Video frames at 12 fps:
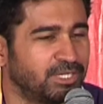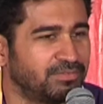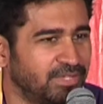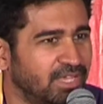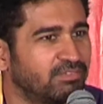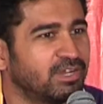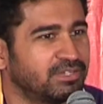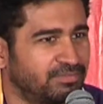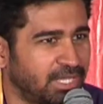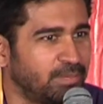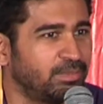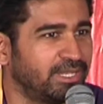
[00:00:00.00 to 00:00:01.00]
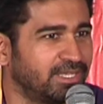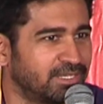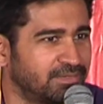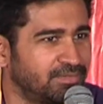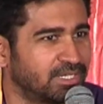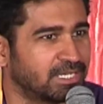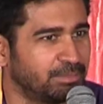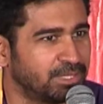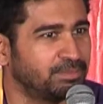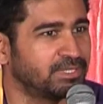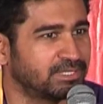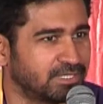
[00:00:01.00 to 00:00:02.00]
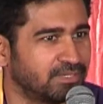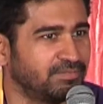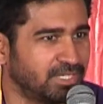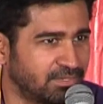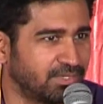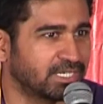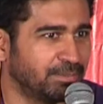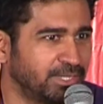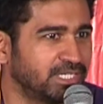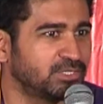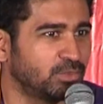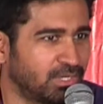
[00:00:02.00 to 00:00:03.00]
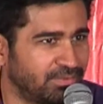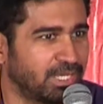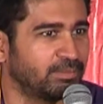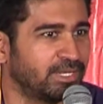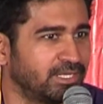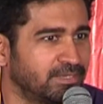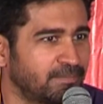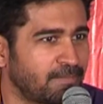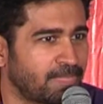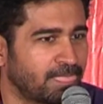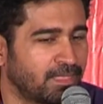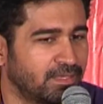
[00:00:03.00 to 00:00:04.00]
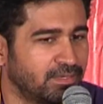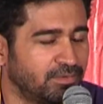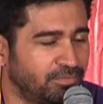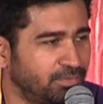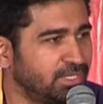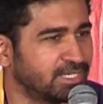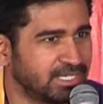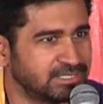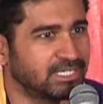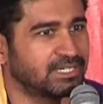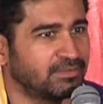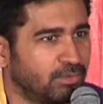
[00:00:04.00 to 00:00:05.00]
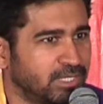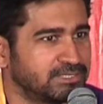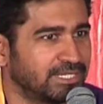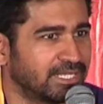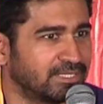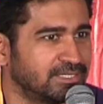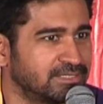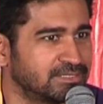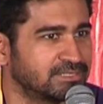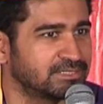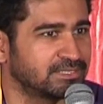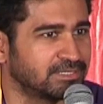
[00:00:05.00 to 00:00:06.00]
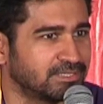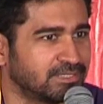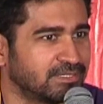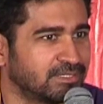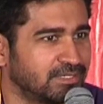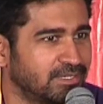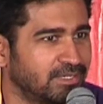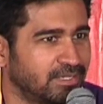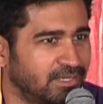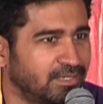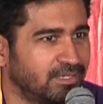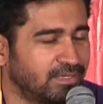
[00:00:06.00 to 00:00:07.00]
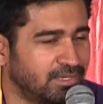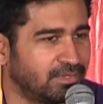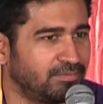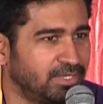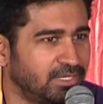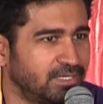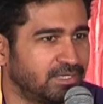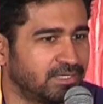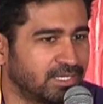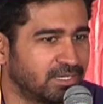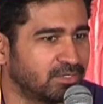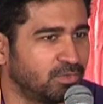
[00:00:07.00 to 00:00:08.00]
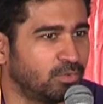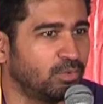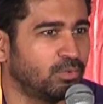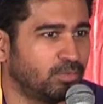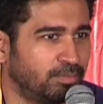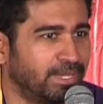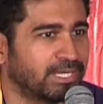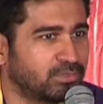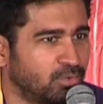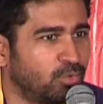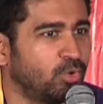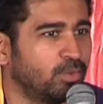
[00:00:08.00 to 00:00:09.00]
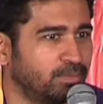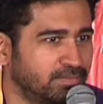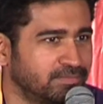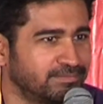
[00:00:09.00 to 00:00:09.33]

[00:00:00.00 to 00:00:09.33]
but we have got family and we are commitment. We are, we are committed to our family. If we raise our voice like this, uh, we cannot go back to home.